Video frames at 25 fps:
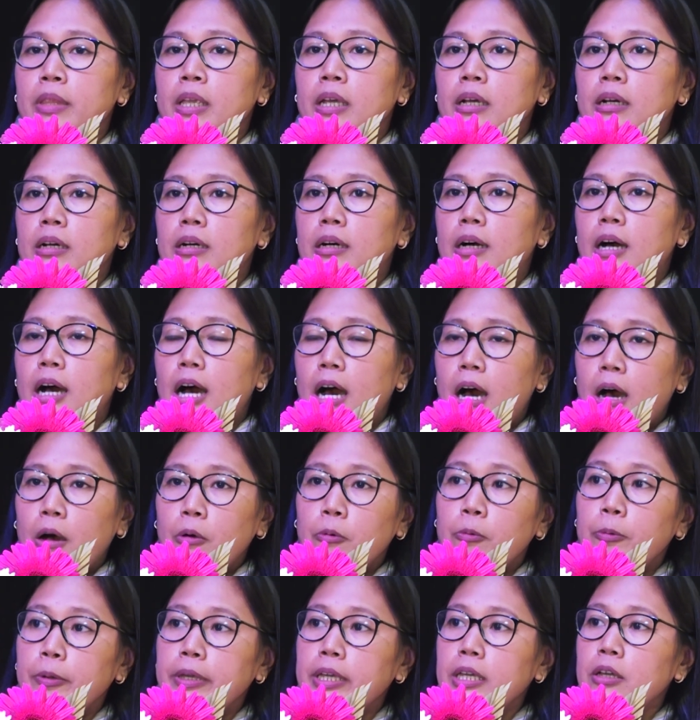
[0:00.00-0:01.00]
how
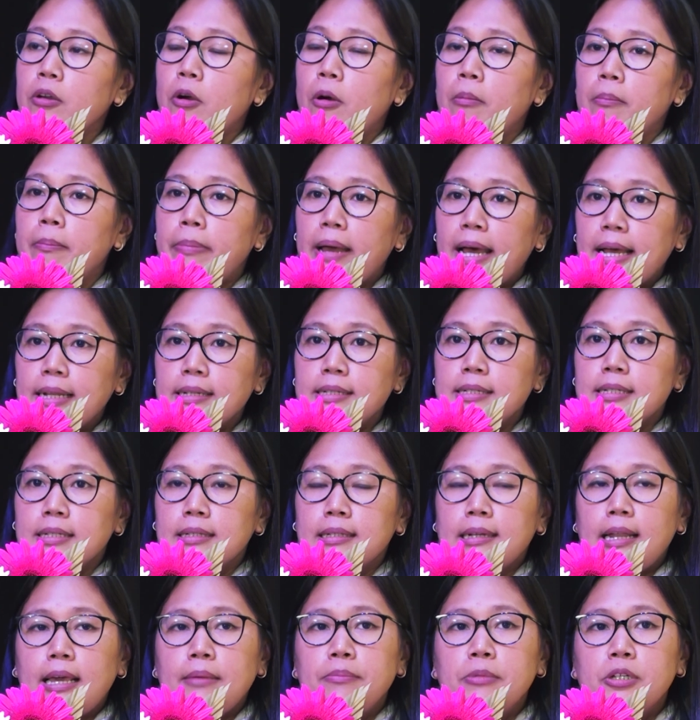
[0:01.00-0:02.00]
we combat
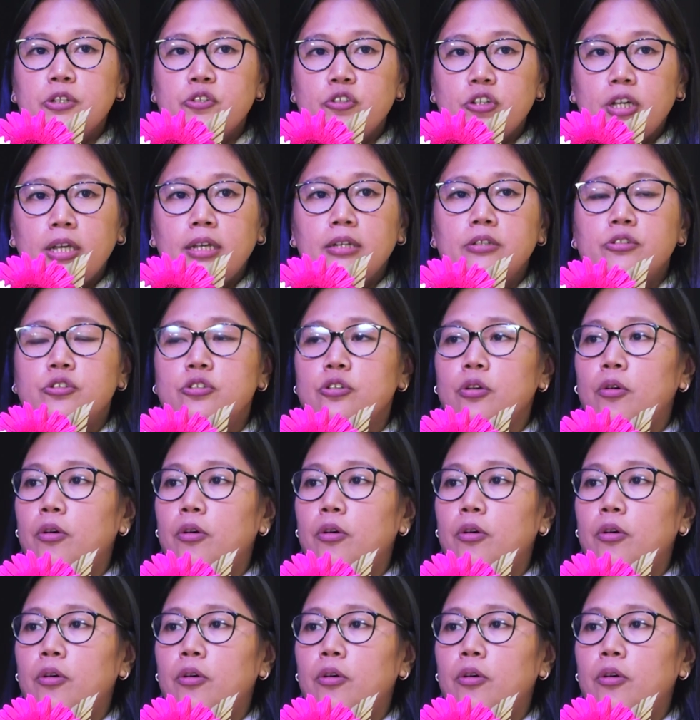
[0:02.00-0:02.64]
climate change